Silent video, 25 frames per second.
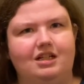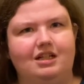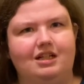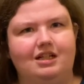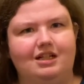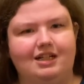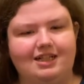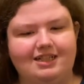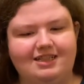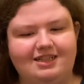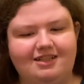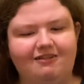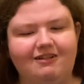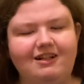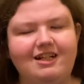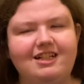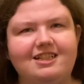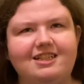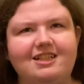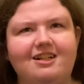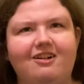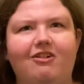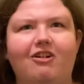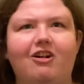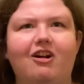I still can't see
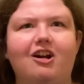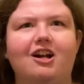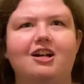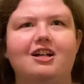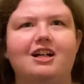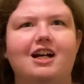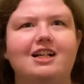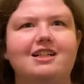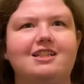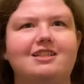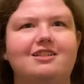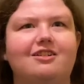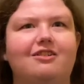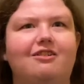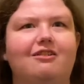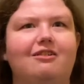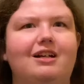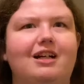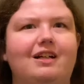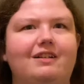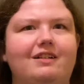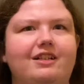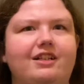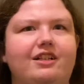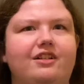the card. I still have
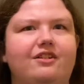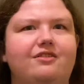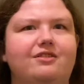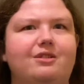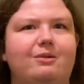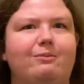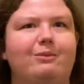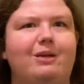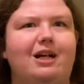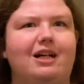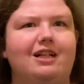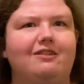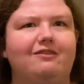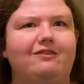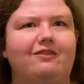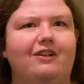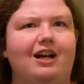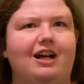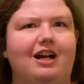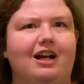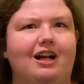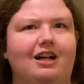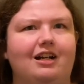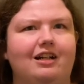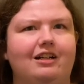to use a
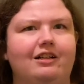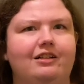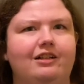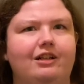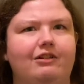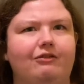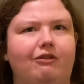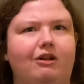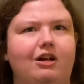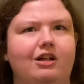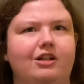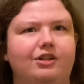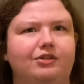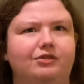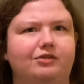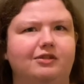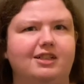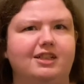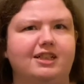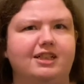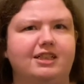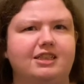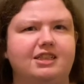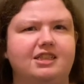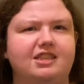magnifier in order to do
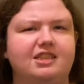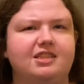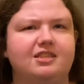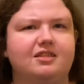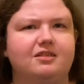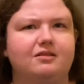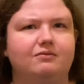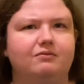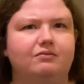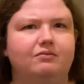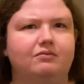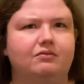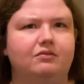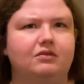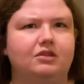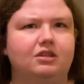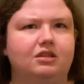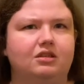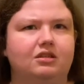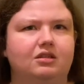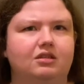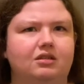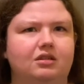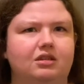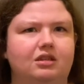readings,
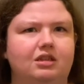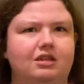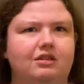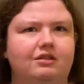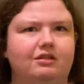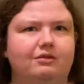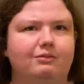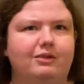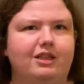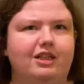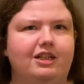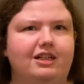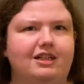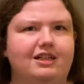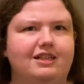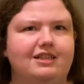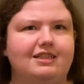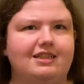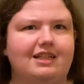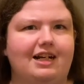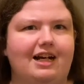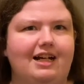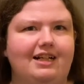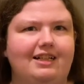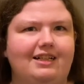because
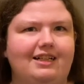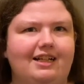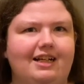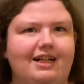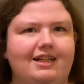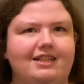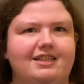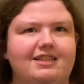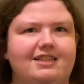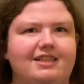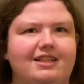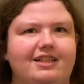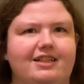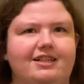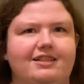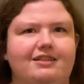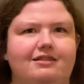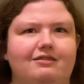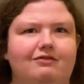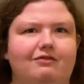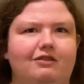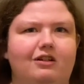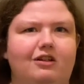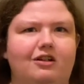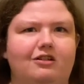I can't see it,
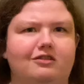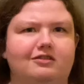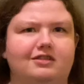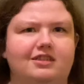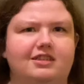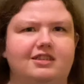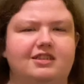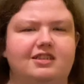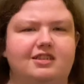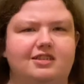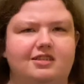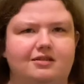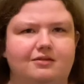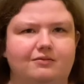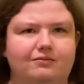regardless.